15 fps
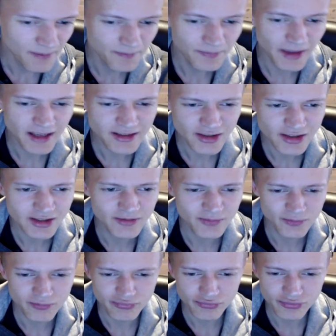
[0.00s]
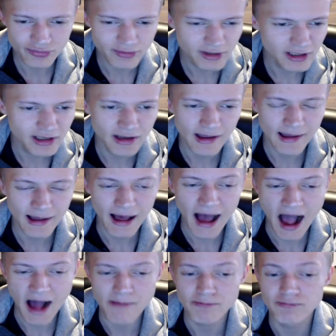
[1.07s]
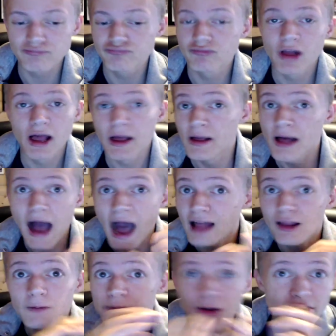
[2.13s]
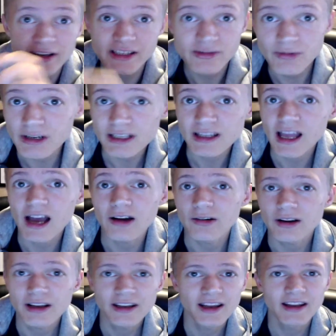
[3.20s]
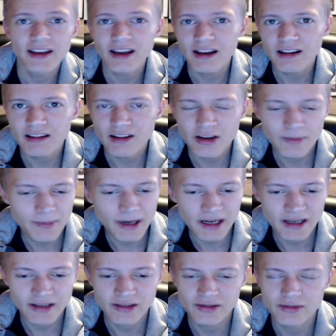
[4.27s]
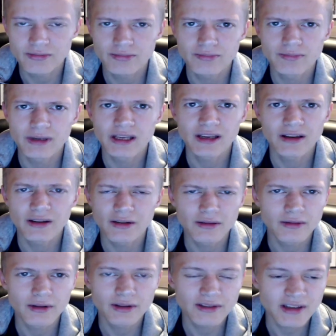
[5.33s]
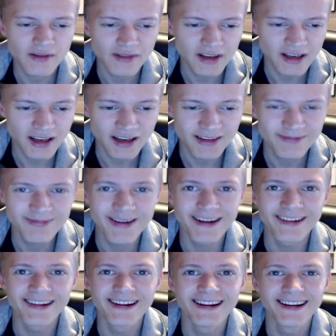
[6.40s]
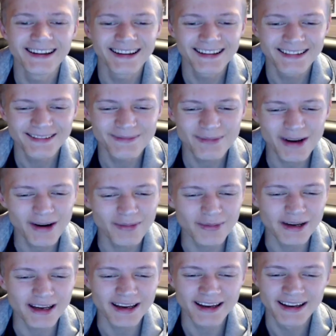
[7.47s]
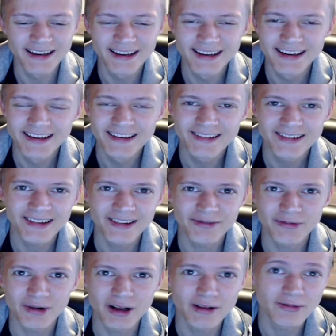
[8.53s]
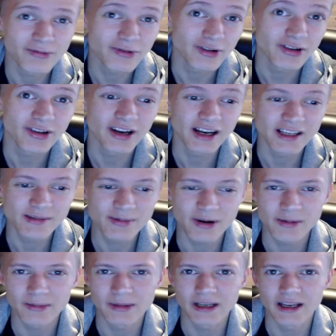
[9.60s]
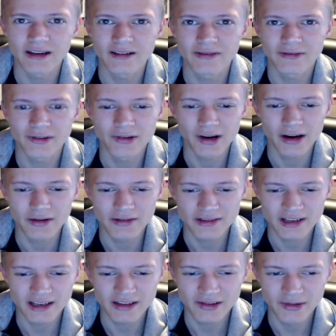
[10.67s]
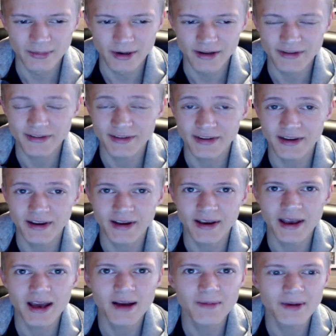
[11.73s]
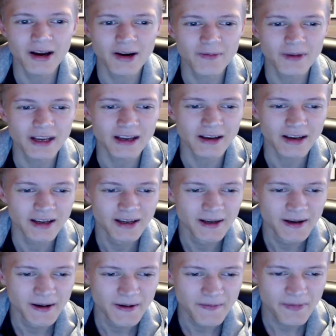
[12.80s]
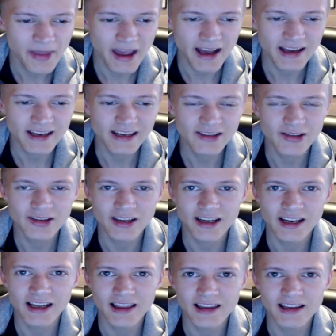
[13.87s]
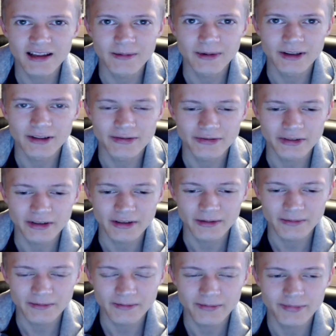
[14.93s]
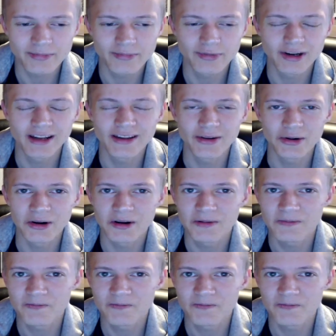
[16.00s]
That's just... Uh, I'll upload this right now, and then I'll come back to be on a 7 day nightmare. BRB. Uh, well, for you guys, probably a few hours later, but uh, yeah, BRB. I need to take a little bit of a um, breather.